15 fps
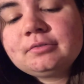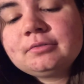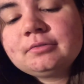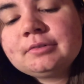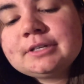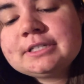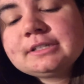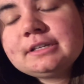
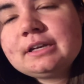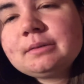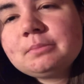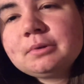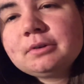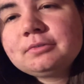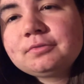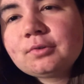Reason
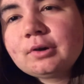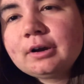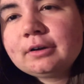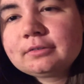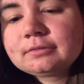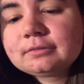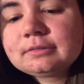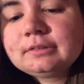number 4.
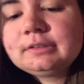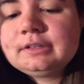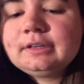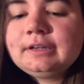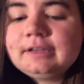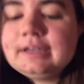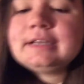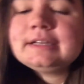
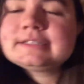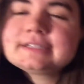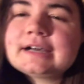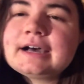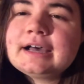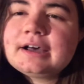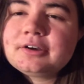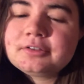It's
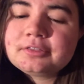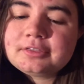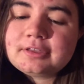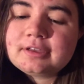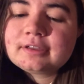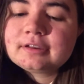not healthy.